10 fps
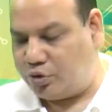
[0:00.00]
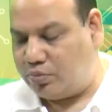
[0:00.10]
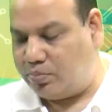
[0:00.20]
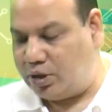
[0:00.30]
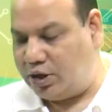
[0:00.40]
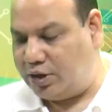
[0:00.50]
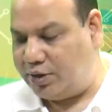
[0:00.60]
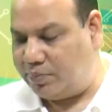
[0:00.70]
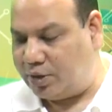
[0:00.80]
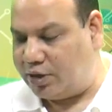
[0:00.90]

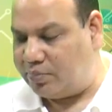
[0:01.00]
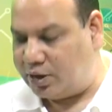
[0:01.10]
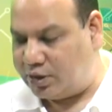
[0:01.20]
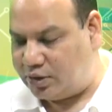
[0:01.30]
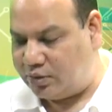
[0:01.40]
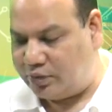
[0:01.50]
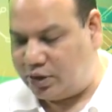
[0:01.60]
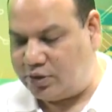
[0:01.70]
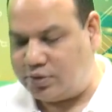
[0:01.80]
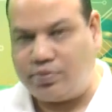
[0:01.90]
Multiply by the
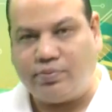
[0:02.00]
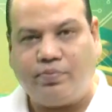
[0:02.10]
weights